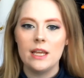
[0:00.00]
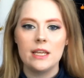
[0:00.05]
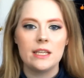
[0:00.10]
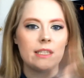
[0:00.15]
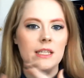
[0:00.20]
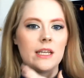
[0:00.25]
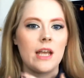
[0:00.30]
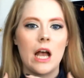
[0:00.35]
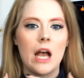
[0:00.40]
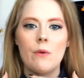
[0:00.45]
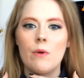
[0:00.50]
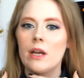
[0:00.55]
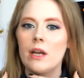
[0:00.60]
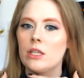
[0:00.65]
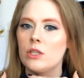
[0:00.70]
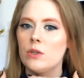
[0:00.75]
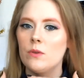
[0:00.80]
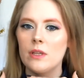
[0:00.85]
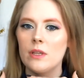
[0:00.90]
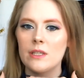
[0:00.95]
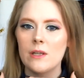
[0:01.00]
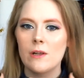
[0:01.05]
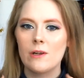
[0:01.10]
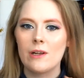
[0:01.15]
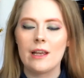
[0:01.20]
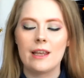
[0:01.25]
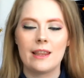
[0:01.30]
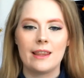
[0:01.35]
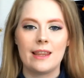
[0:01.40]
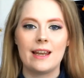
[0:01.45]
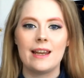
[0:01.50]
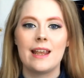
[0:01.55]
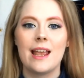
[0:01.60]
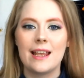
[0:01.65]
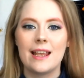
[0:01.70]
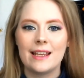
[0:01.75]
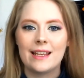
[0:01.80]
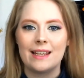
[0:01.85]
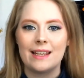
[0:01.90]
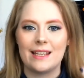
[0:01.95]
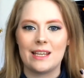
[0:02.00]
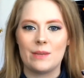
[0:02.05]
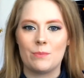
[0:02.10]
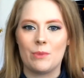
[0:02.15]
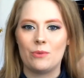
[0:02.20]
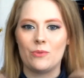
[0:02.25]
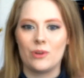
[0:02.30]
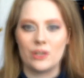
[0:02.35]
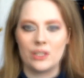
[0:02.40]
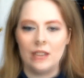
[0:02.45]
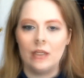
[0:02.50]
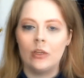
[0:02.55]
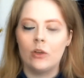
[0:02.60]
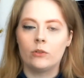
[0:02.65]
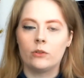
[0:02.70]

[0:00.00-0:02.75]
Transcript: see how I do this look, then keep on watching.